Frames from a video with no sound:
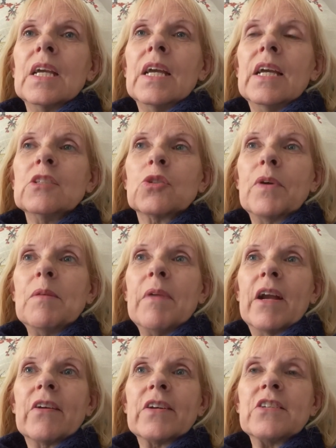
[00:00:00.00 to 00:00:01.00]
And Sweet
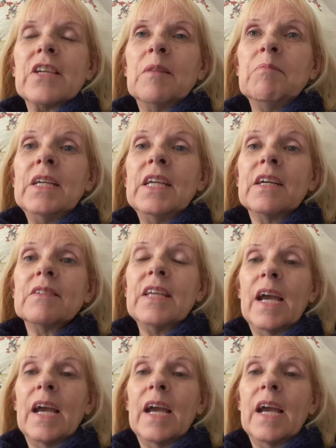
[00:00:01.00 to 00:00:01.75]
Mary sent me an